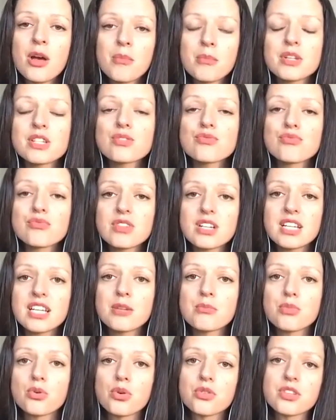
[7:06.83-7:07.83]
But it's really
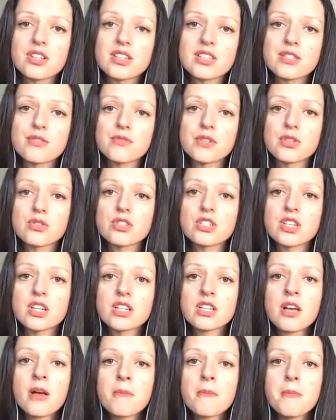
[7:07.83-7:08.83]
important that it's filtered.